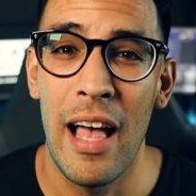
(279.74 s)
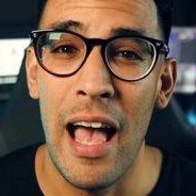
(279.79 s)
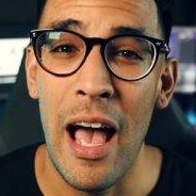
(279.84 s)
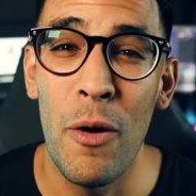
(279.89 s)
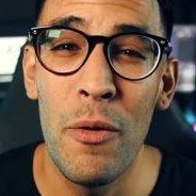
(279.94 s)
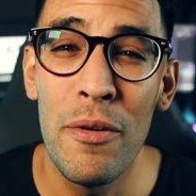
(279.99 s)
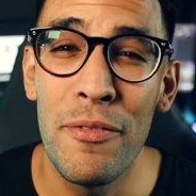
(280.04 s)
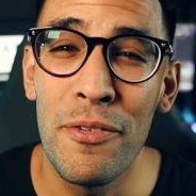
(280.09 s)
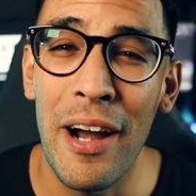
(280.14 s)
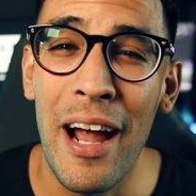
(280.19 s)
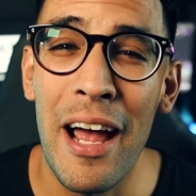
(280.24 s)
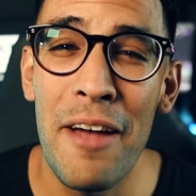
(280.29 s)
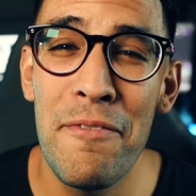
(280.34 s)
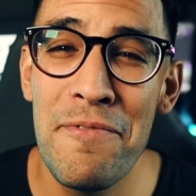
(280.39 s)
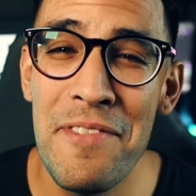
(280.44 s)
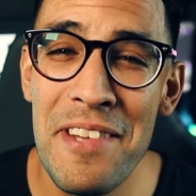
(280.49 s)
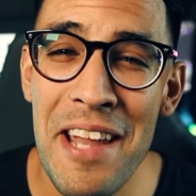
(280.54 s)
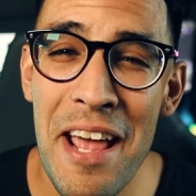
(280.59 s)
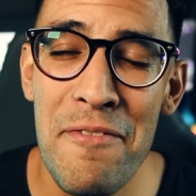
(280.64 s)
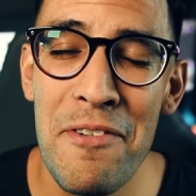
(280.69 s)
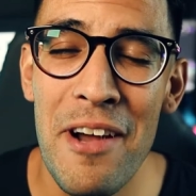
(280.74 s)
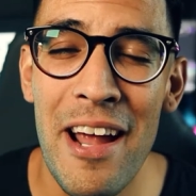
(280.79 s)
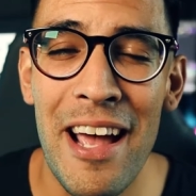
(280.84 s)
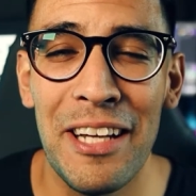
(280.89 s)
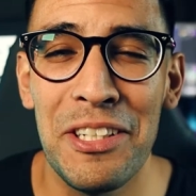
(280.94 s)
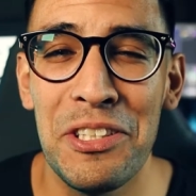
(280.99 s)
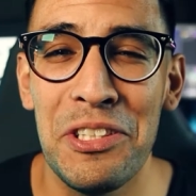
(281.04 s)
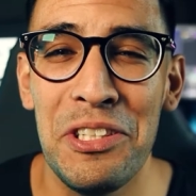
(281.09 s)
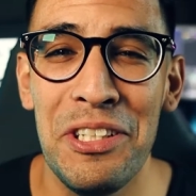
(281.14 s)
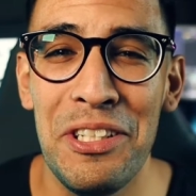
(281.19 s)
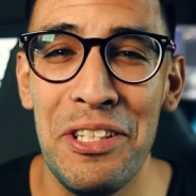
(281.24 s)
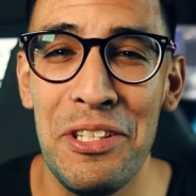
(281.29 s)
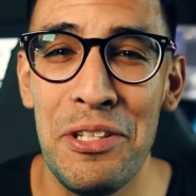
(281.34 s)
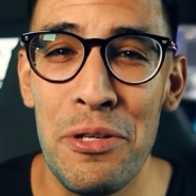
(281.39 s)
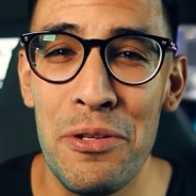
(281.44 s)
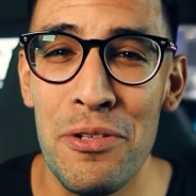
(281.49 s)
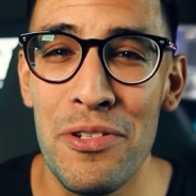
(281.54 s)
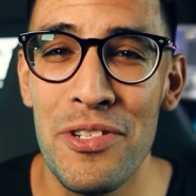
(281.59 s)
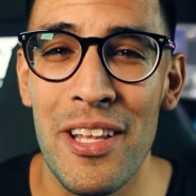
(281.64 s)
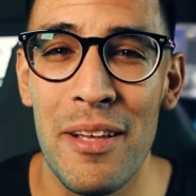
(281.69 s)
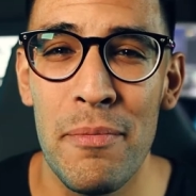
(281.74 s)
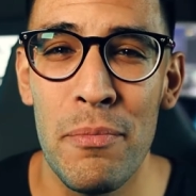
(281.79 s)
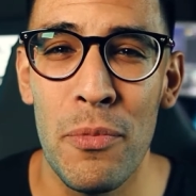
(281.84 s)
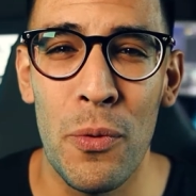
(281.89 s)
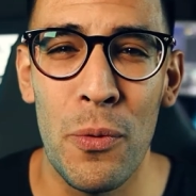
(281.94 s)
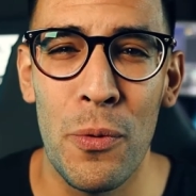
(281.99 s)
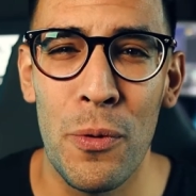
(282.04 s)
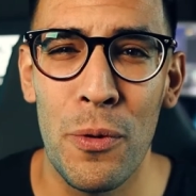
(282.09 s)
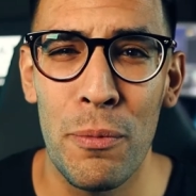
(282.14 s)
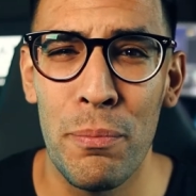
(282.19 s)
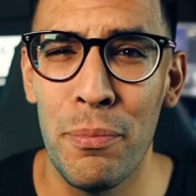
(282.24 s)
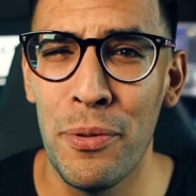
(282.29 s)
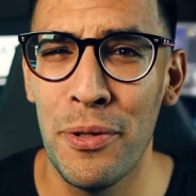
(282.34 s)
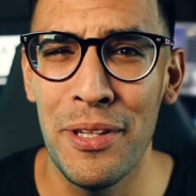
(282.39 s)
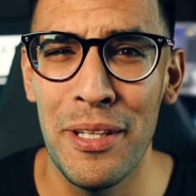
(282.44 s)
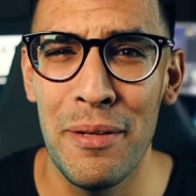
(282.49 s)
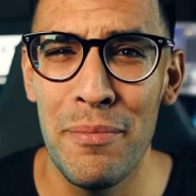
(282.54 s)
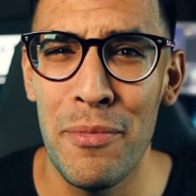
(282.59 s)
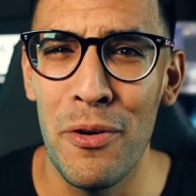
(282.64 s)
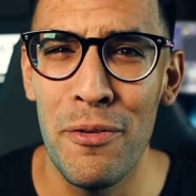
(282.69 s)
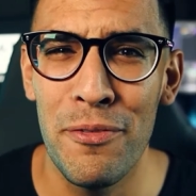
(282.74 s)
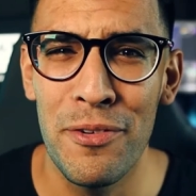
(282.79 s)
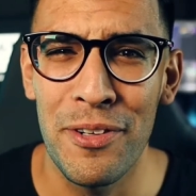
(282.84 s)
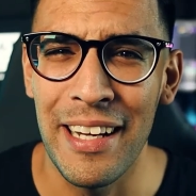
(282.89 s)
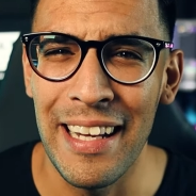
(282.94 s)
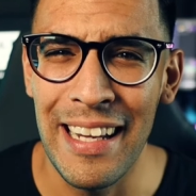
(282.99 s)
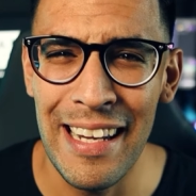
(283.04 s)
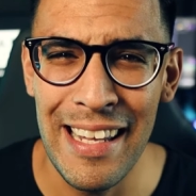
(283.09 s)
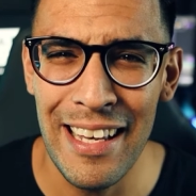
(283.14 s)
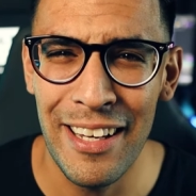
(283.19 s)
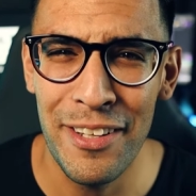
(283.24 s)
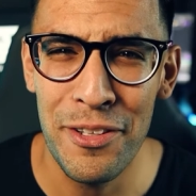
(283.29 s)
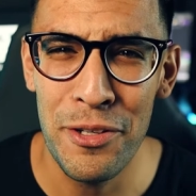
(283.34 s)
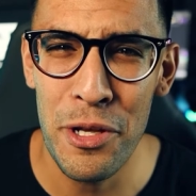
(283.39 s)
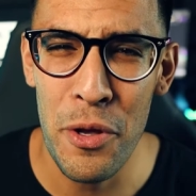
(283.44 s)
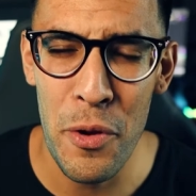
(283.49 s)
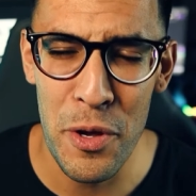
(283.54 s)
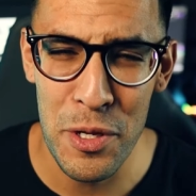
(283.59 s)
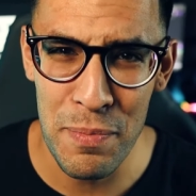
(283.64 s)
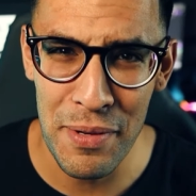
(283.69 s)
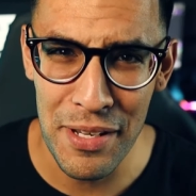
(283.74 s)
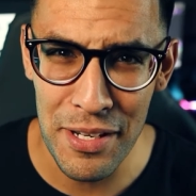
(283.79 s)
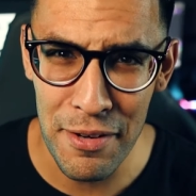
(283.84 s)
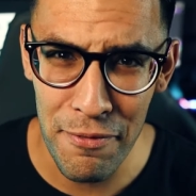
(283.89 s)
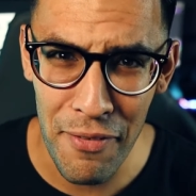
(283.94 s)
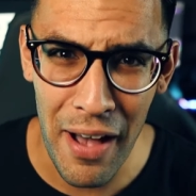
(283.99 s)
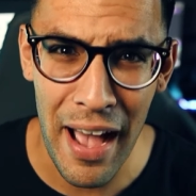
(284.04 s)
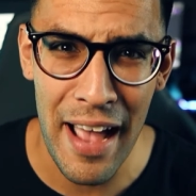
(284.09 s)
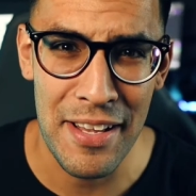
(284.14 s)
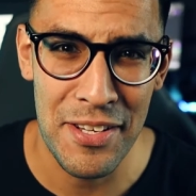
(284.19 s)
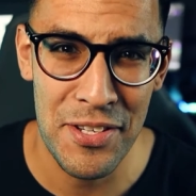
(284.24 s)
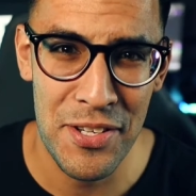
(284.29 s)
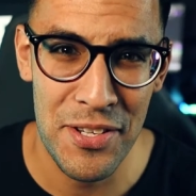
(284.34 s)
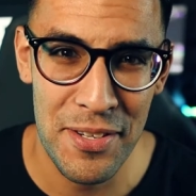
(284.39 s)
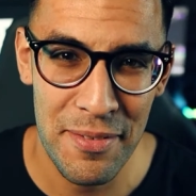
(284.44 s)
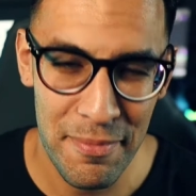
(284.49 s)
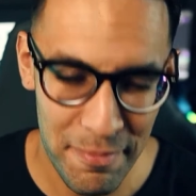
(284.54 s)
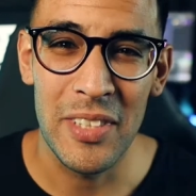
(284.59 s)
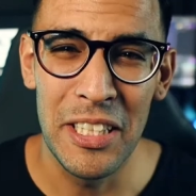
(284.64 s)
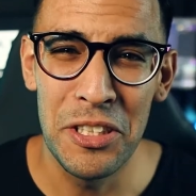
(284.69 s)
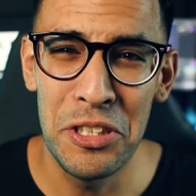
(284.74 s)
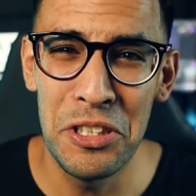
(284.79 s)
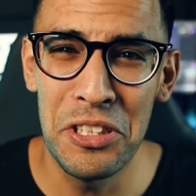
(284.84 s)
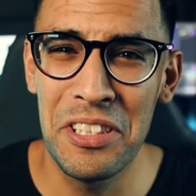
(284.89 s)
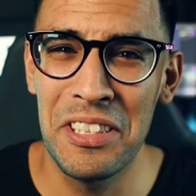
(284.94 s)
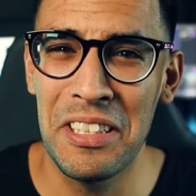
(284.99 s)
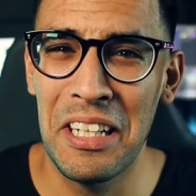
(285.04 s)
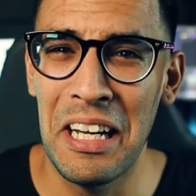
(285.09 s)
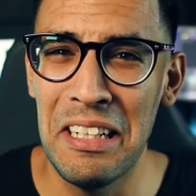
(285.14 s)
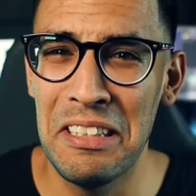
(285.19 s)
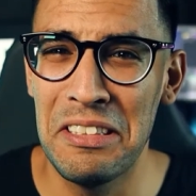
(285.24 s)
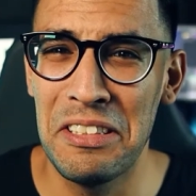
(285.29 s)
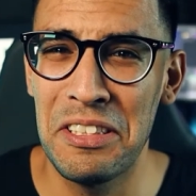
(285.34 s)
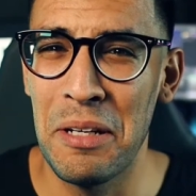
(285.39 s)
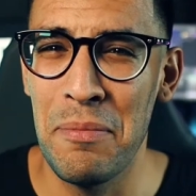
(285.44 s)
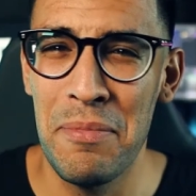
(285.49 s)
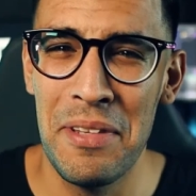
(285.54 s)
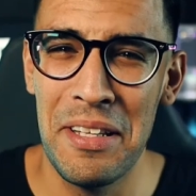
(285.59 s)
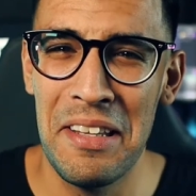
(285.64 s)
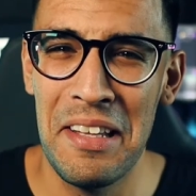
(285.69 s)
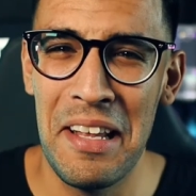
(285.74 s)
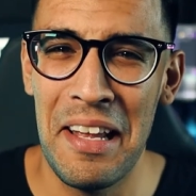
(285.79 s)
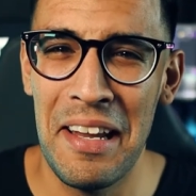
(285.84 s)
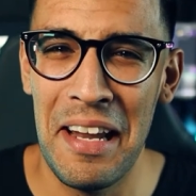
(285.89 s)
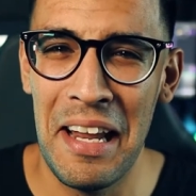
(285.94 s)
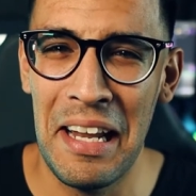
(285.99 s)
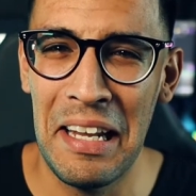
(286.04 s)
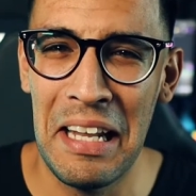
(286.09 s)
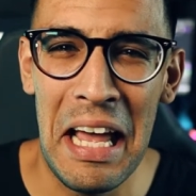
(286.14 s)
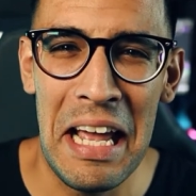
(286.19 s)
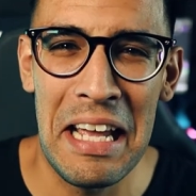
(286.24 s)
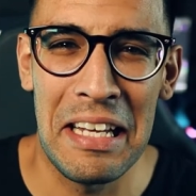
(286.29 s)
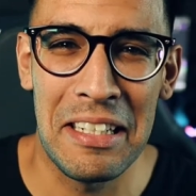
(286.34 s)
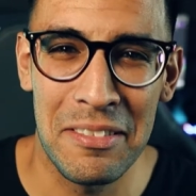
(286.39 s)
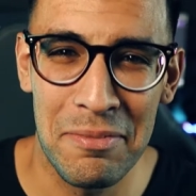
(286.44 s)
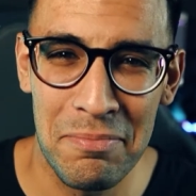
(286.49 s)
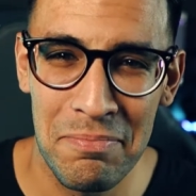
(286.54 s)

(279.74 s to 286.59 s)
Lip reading: However, I've never actually used them or put them over any other USB device. It's just kind of something that I like.